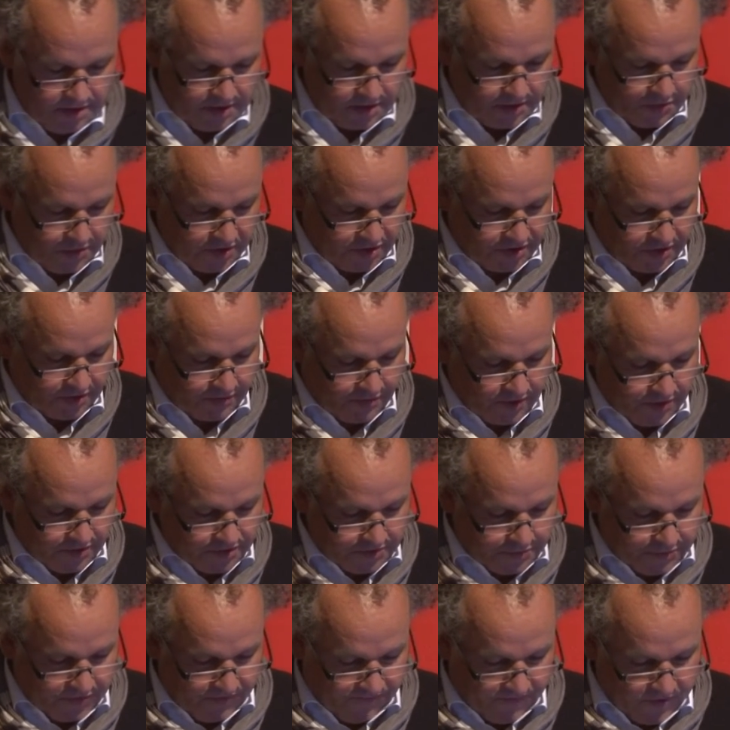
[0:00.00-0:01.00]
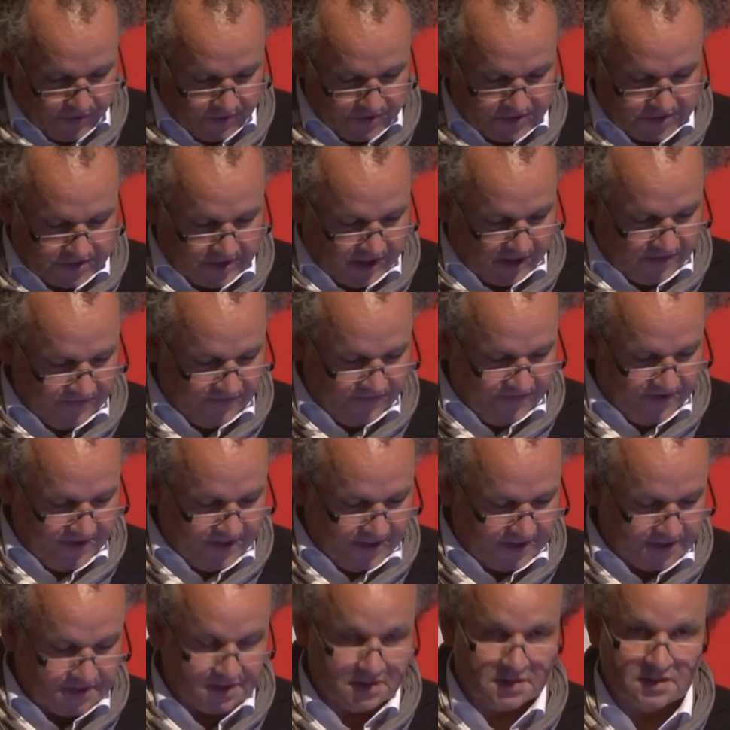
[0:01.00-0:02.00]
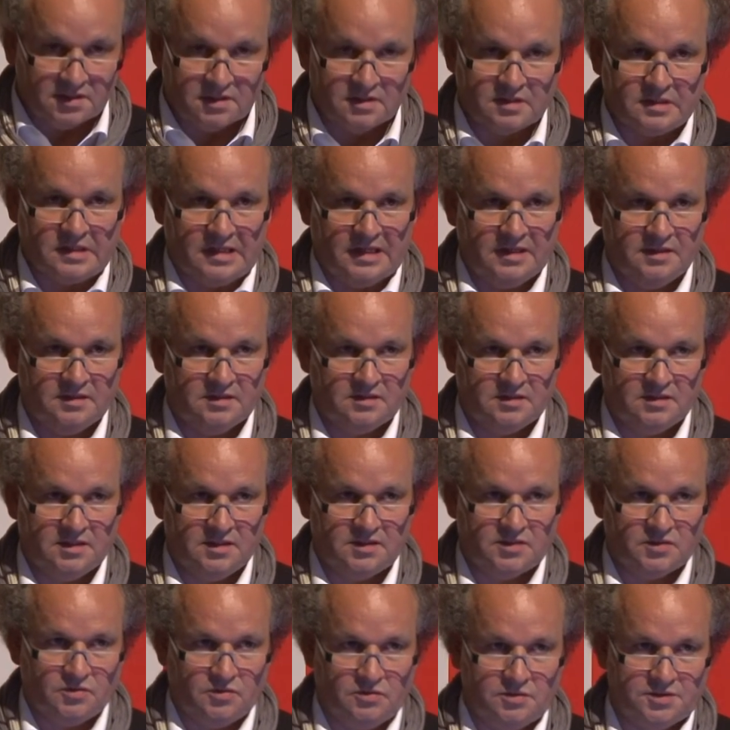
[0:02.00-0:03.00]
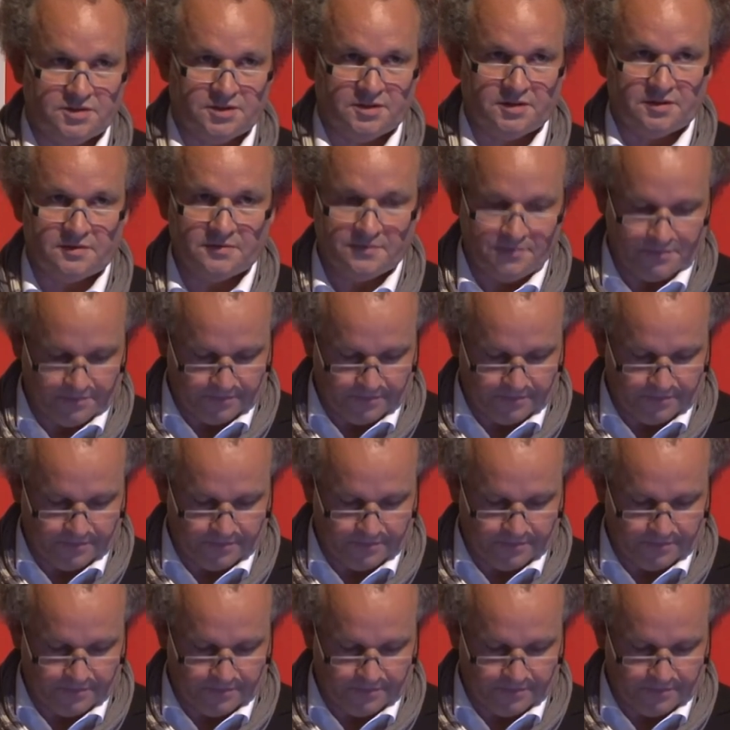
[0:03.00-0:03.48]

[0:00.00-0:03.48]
in which growth provokes conflict and disorder,